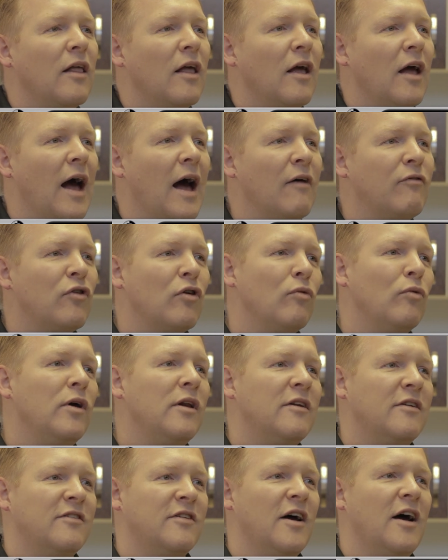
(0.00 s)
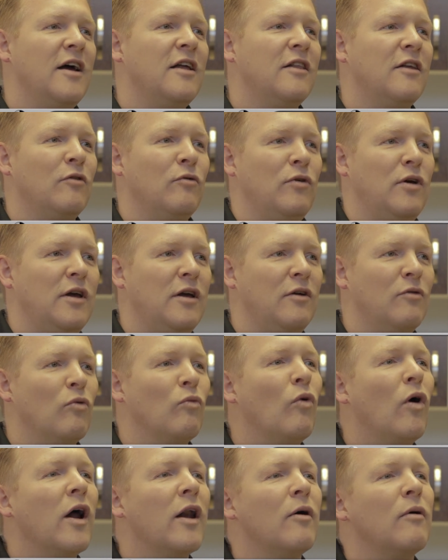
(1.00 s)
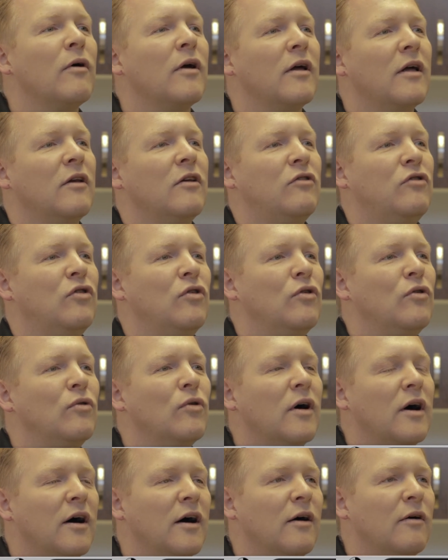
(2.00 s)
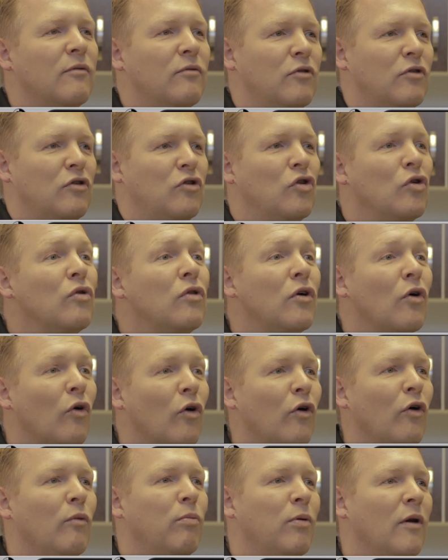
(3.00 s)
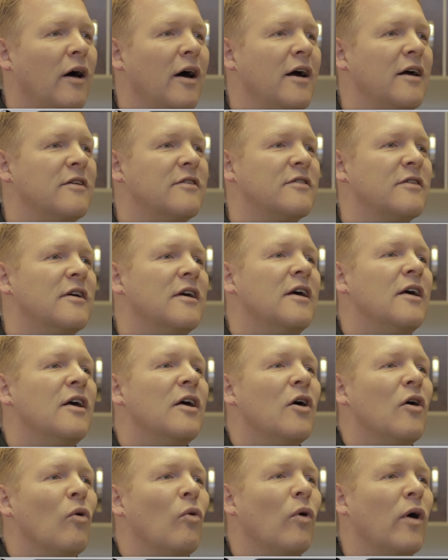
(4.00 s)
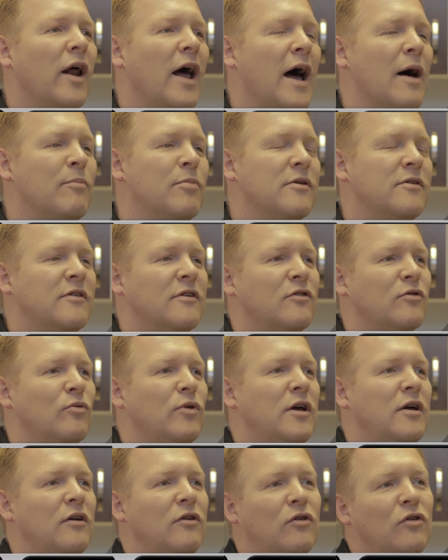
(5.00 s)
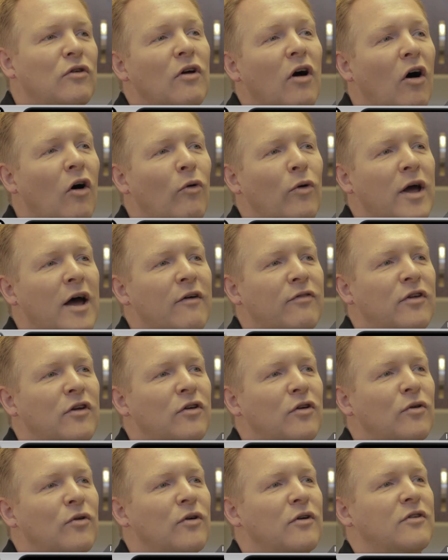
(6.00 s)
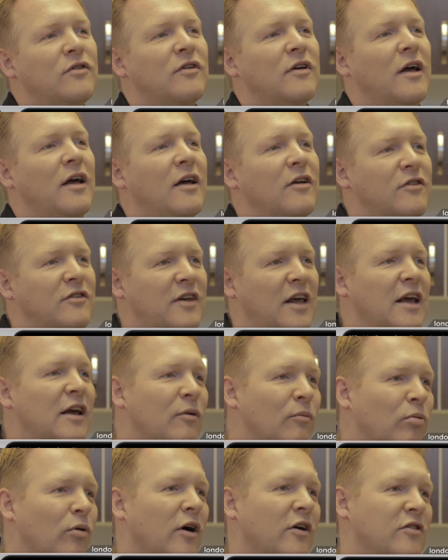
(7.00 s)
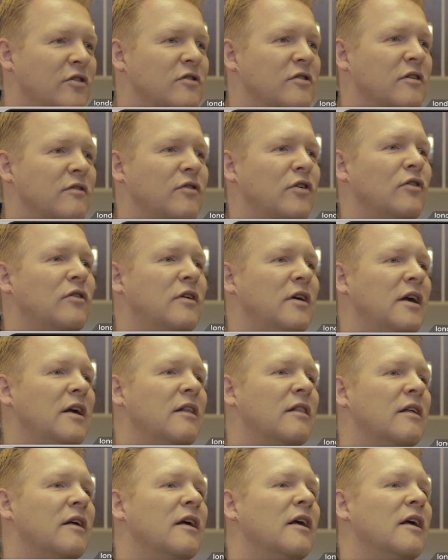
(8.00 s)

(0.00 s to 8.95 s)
After we decide that we want to do the oral appliance, what happens is all we have to do is take impressions of your teeth.